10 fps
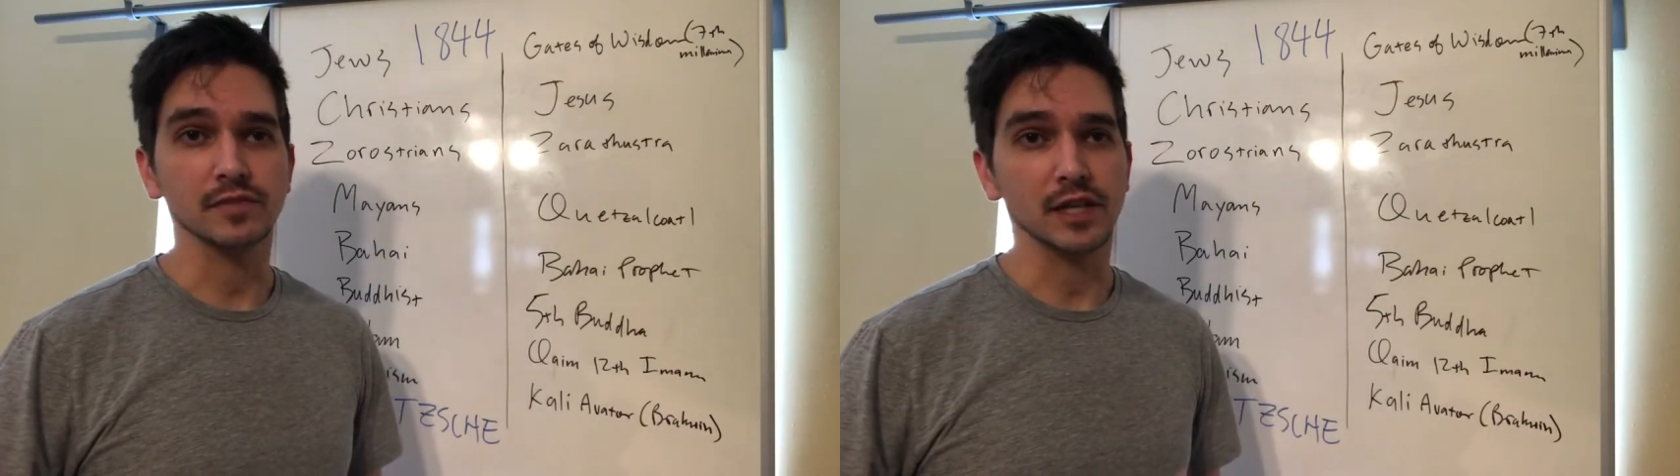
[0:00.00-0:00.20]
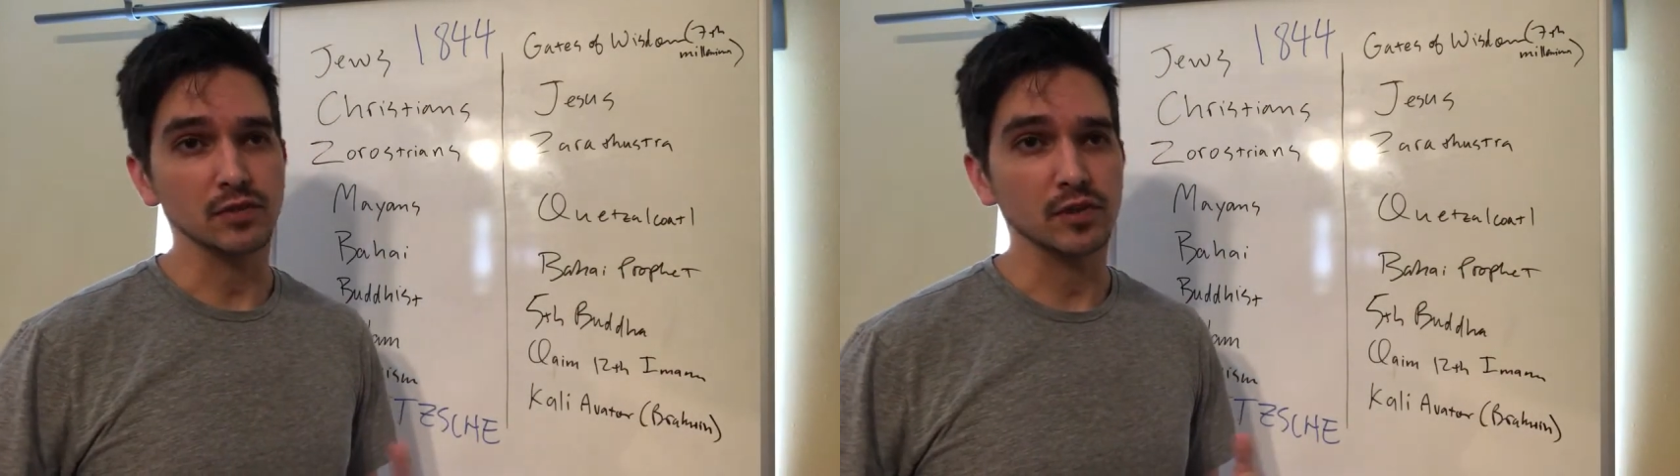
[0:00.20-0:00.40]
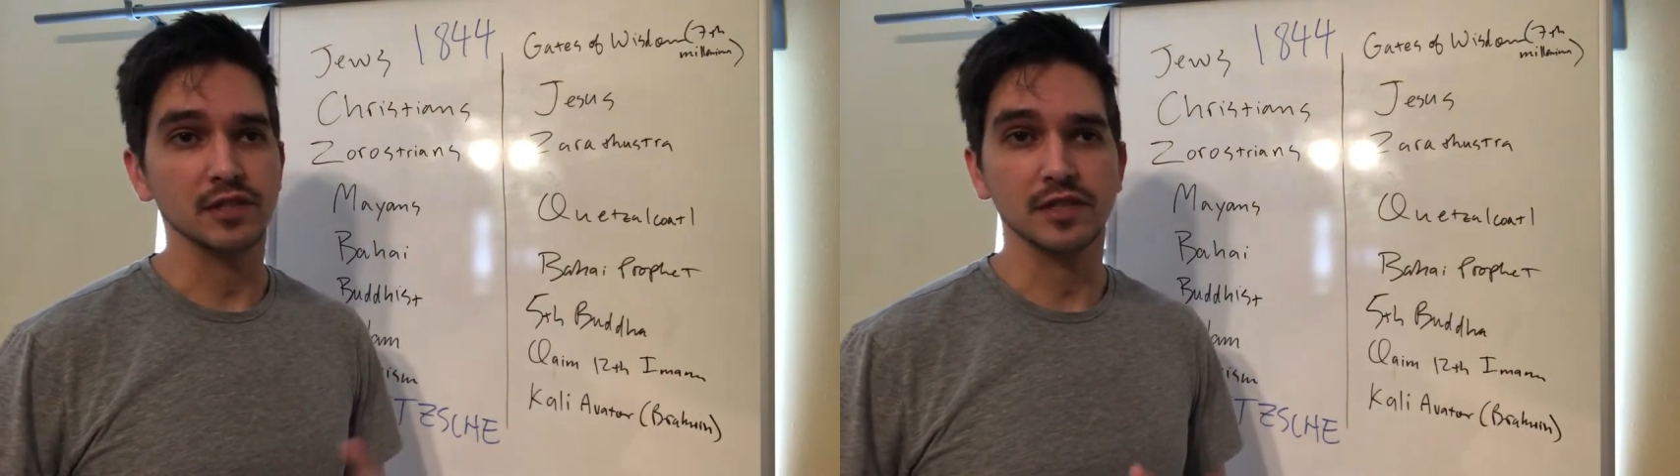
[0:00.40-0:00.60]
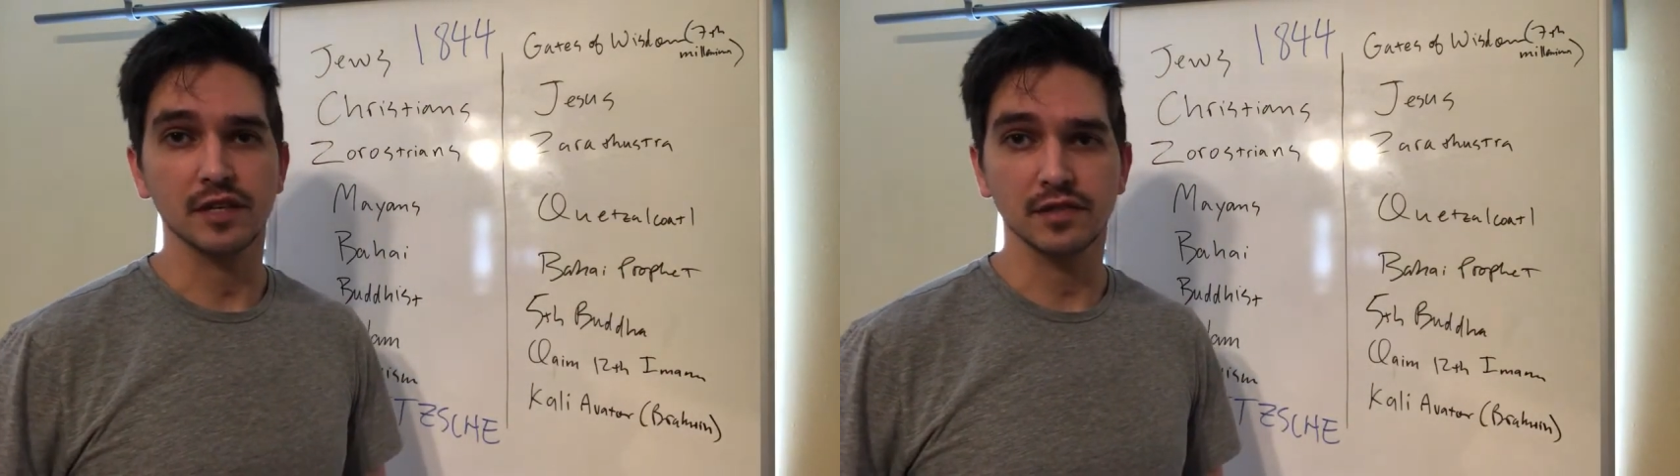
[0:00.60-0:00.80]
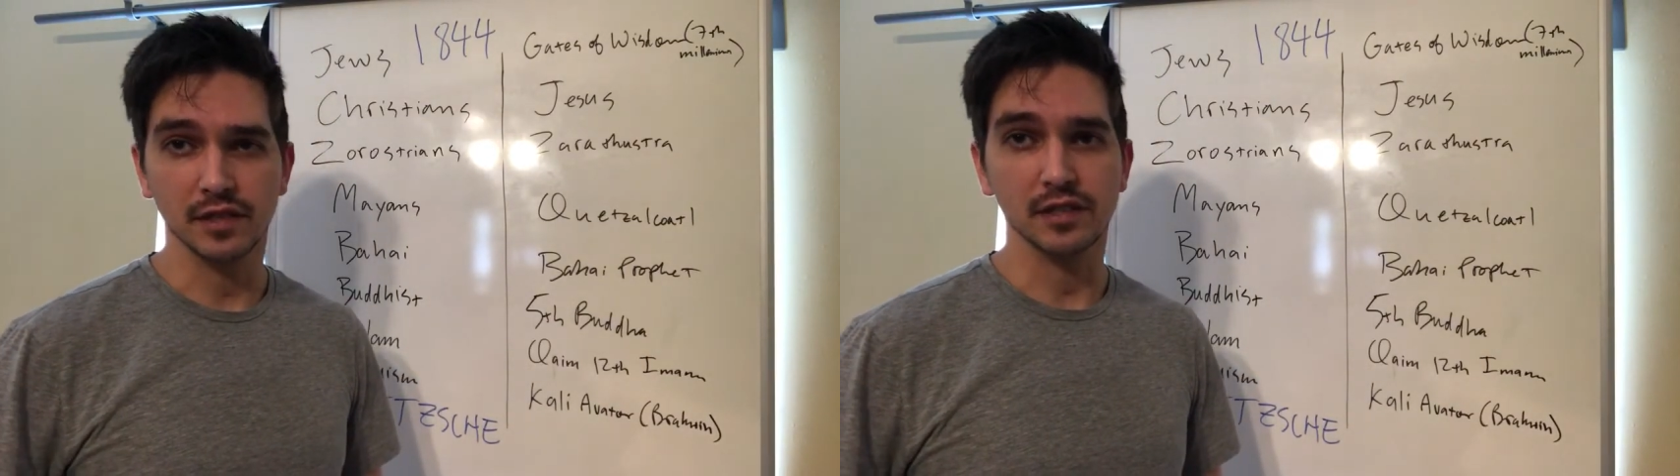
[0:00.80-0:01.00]
That's what he
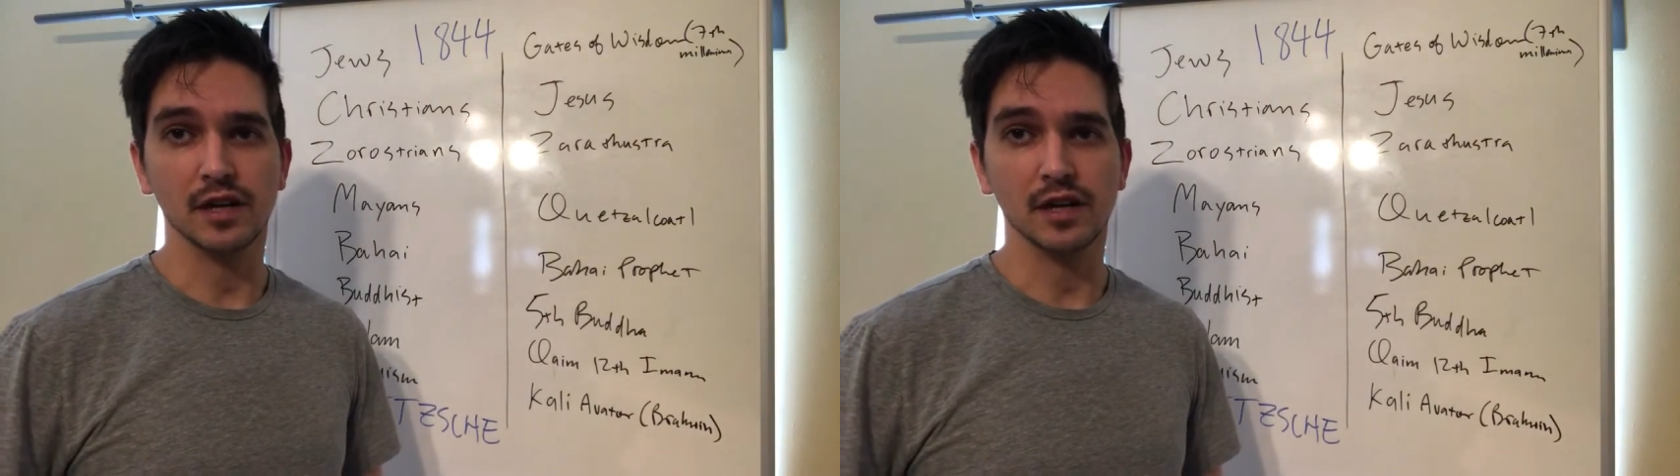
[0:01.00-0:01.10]
says in his